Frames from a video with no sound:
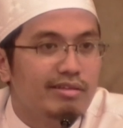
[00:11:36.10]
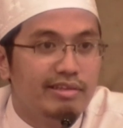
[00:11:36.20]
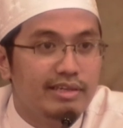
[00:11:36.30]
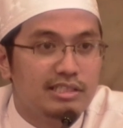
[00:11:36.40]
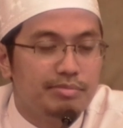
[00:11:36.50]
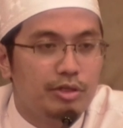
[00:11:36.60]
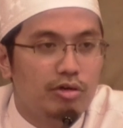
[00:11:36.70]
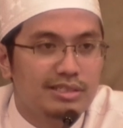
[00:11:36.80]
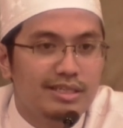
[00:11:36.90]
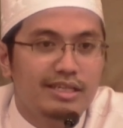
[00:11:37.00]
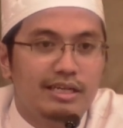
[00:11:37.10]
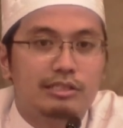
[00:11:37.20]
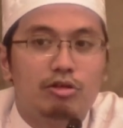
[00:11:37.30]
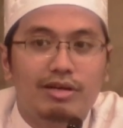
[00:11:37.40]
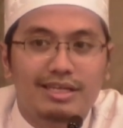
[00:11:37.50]
things, because
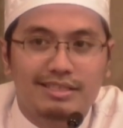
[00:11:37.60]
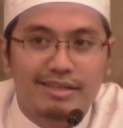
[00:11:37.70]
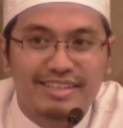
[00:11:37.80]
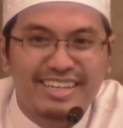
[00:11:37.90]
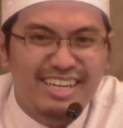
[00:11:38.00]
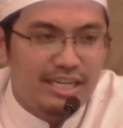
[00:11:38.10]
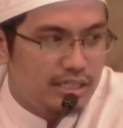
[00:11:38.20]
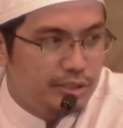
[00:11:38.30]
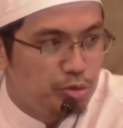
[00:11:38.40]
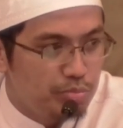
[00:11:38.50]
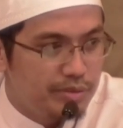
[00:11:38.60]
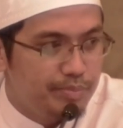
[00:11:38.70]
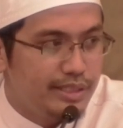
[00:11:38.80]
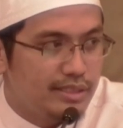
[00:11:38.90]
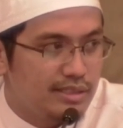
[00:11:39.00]
as long as they are human
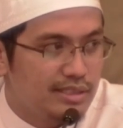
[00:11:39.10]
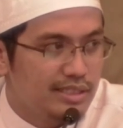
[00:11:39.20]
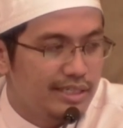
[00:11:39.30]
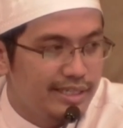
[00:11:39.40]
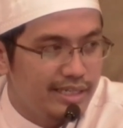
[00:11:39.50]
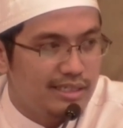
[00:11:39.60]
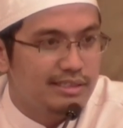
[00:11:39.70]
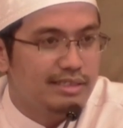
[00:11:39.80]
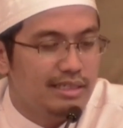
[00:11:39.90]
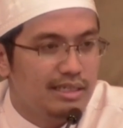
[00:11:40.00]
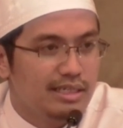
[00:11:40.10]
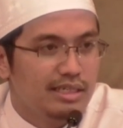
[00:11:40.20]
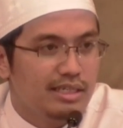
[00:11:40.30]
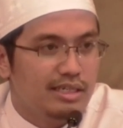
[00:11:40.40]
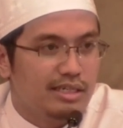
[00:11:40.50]
beings, they are still,
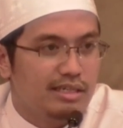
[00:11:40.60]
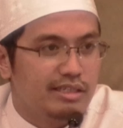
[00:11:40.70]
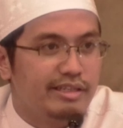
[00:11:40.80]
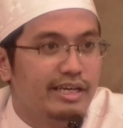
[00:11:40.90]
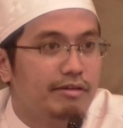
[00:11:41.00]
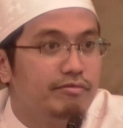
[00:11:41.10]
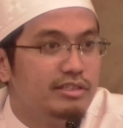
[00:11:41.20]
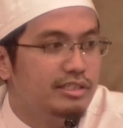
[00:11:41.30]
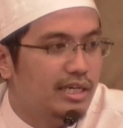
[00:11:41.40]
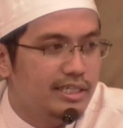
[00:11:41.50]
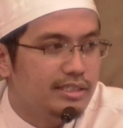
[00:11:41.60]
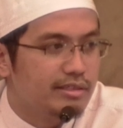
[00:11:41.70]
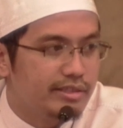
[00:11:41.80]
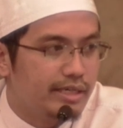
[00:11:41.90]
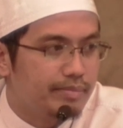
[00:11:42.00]
uh, they have desire
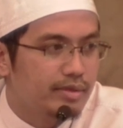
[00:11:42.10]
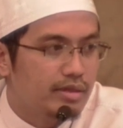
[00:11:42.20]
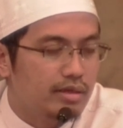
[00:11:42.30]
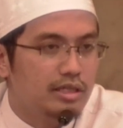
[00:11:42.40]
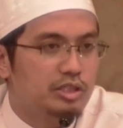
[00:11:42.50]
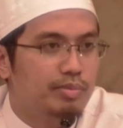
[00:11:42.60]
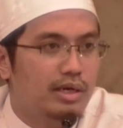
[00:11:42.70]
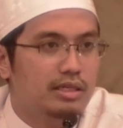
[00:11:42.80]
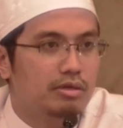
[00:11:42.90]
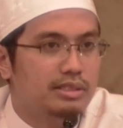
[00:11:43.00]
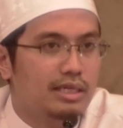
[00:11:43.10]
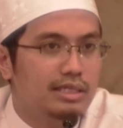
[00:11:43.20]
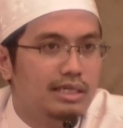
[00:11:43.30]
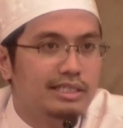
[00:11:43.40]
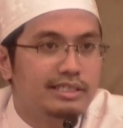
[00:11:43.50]
in them. Allah subhanahu wa
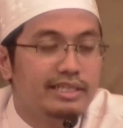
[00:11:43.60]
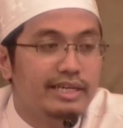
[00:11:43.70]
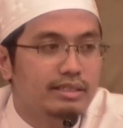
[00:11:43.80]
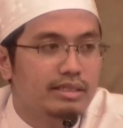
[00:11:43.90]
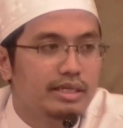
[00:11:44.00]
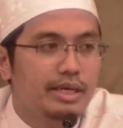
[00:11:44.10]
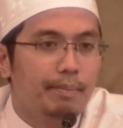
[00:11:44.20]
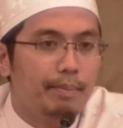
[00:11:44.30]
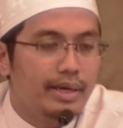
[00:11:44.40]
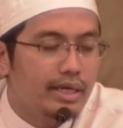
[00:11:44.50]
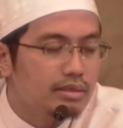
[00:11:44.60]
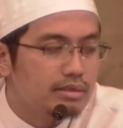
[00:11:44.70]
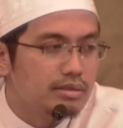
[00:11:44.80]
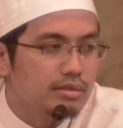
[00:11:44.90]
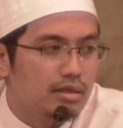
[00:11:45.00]
ta'ala create men,
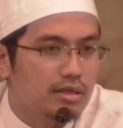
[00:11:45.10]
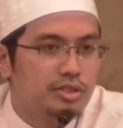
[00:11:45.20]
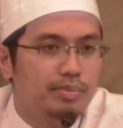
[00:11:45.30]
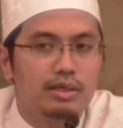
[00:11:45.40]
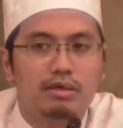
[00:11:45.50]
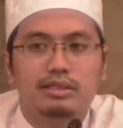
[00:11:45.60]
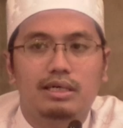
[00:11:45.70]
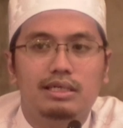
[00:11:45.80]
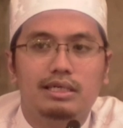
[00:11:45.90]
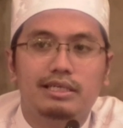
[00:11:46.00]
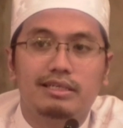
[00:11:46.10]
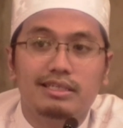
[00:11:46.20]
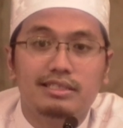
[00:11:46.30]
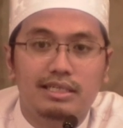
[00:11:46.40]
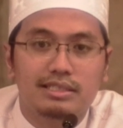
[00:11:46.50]
Allah subhanahu wa ta'ala
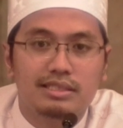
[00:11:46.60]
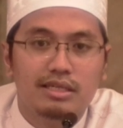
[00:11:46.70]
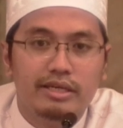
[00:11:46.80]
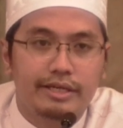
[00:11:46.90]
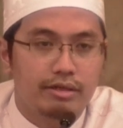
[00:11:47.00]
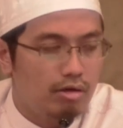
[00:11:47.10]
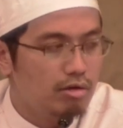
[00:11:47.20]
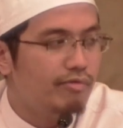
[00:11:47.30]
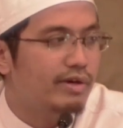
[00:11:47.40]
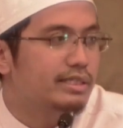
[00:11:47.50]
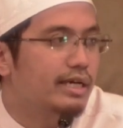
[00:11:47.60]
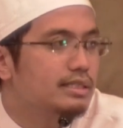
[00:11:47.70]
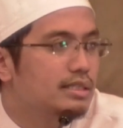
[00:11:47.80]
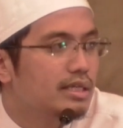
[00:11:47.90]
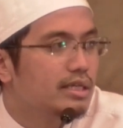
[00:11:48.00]
creates us, and all of us
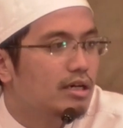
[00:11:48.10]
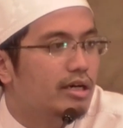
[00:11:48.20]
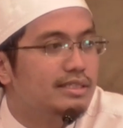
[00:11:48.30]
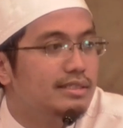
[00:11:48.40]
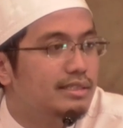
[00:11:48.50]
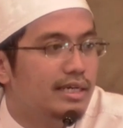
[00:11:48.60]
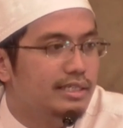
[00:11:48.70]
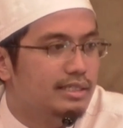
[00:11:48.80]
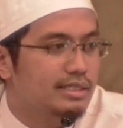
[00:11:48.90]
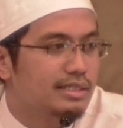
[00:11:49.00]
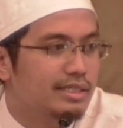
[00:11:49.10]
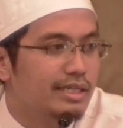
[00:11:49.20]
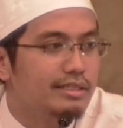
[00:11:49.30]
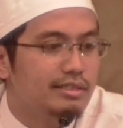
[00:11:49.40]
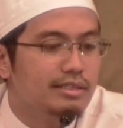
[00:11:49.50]
has high desires.
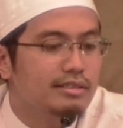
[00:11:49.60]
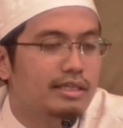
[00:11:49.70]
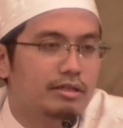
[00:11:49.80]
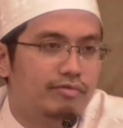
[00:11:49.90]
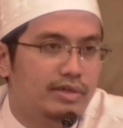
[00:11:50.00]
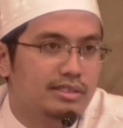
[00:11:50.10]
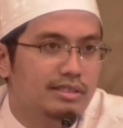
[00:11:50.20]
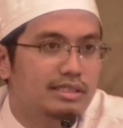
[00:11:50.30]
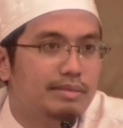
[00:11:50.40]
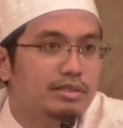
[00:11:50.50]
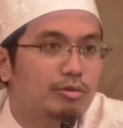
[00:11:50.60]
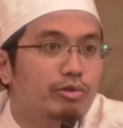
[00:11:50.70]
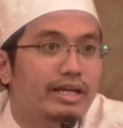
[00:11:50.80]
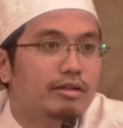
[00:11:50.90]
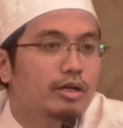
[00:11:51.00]
It is inside of us. It is something
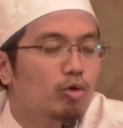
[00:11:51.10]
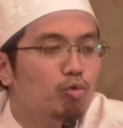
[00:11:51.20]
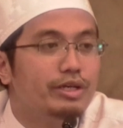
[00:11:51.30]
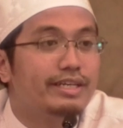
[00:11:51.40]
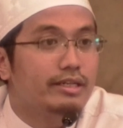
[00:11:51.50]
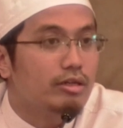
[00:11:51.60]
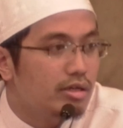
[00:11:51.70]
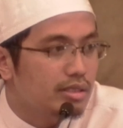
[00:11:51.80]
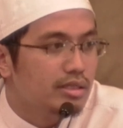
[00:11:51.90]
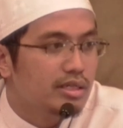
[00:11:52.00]
that we cannot